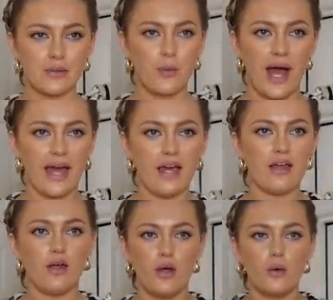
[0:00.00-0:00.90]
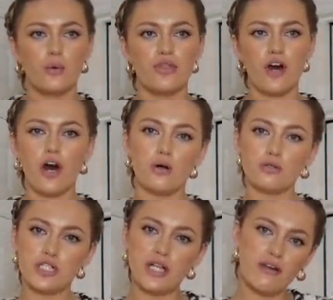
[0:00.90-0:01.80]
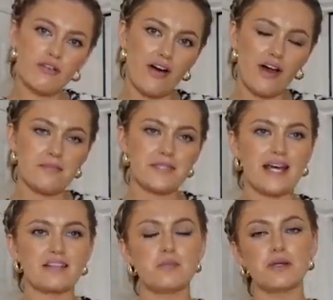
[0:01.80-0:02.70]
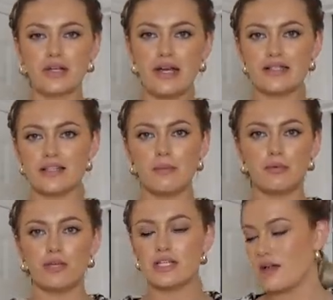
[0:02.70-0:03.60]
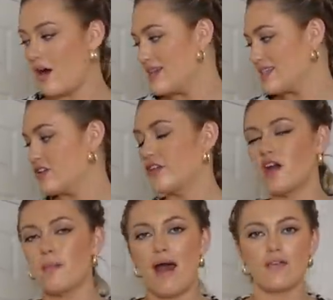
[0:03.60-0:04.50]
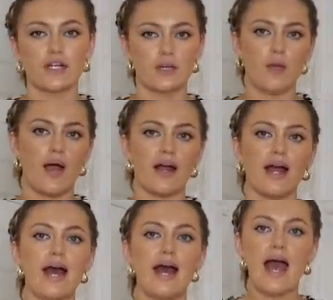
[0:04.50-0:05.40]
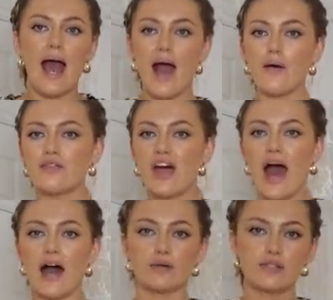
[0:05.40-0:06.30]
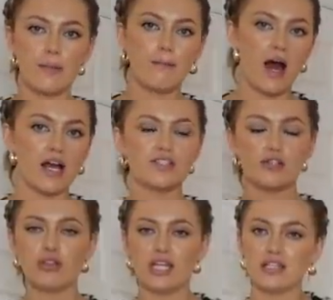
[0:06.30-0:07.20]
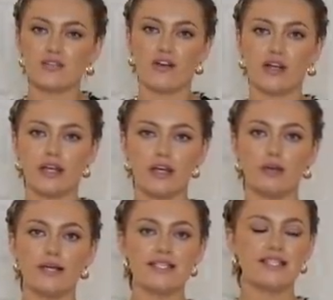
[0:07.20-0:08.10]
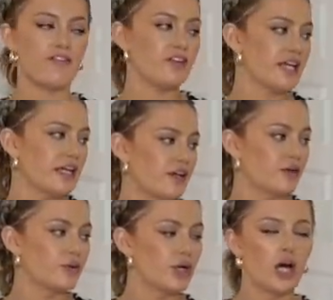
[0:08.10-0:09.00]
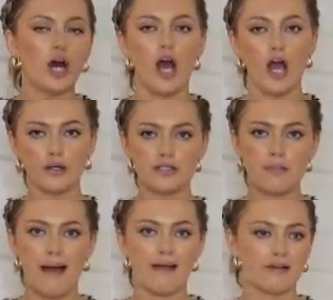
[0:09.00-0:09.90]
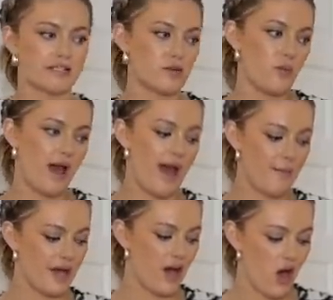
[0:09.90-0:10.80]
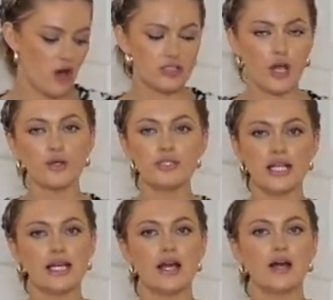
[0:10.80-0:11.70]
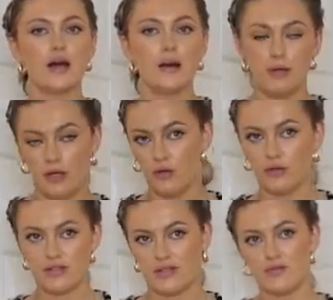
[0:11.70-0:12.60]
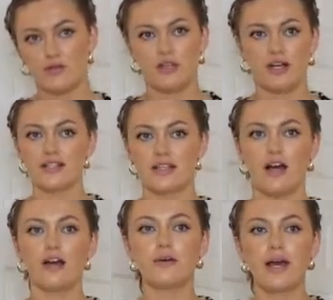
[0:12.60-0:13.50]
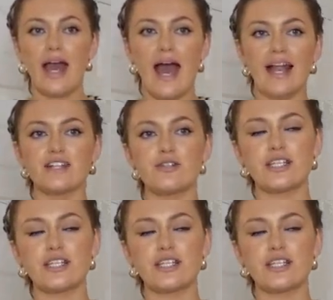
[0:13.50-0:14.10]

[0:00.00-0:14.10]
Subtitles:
away with the whole Chanel vibes, and to be honest, I bought this, guys, and I don't think I'm ever gonna wear it out of the house, but I do think it's very cute. It's definitely a little ode to Paris where my heart totally belongs, as I'm sure you guys know. And I do